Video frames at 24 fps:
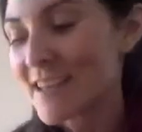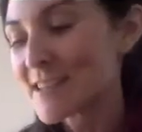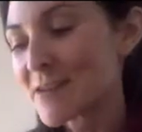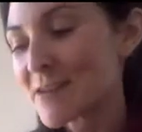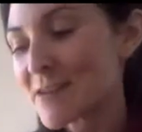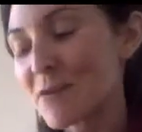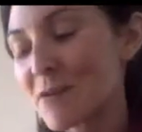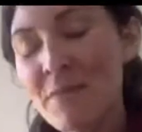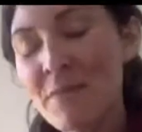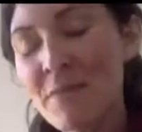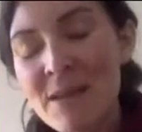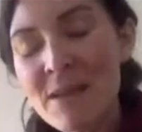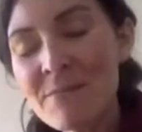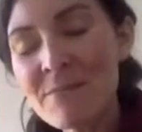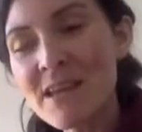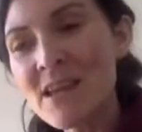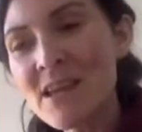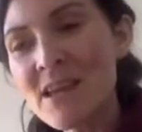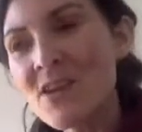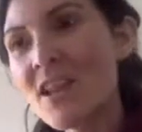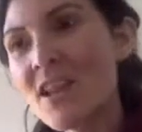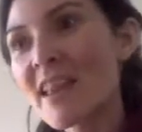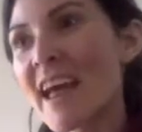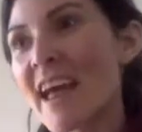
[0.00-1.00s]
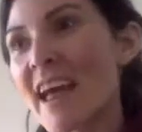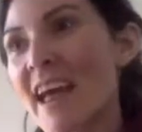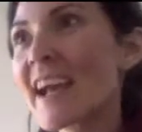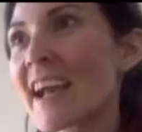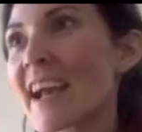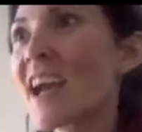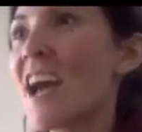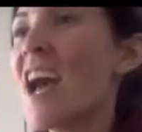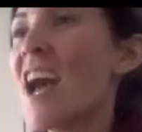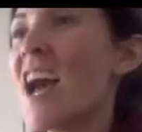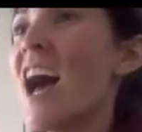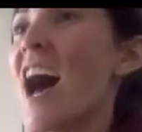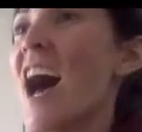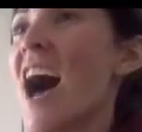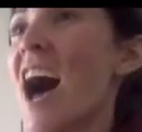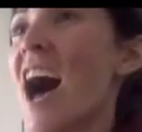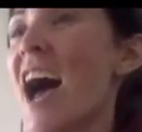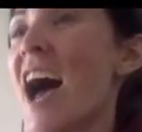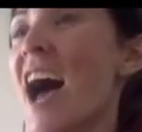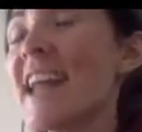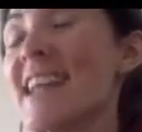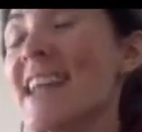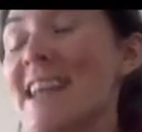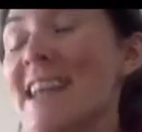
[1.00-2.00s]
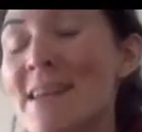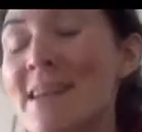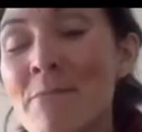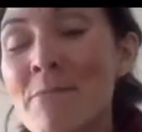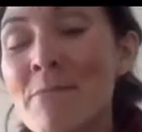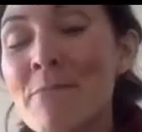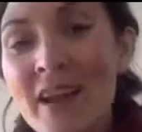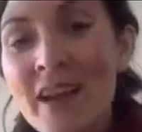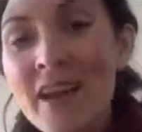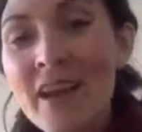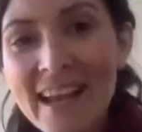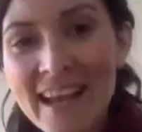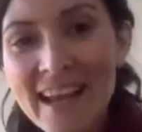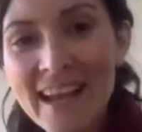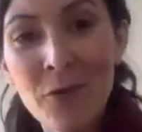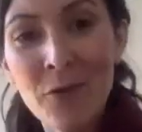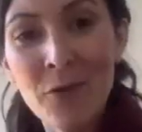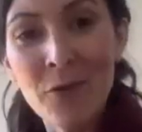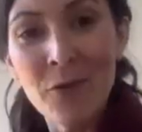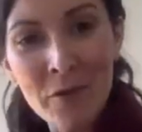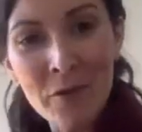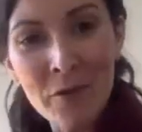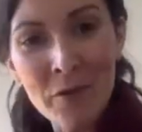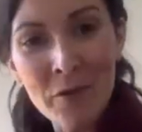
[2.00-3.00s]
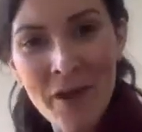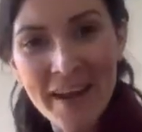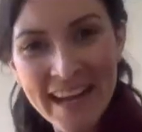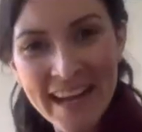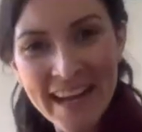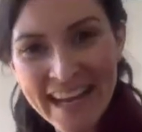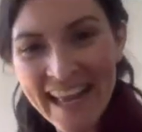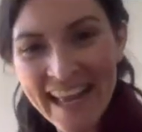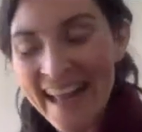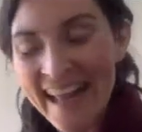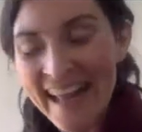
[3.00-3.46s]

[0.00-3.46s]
So maybe you're like, I need money. I want money.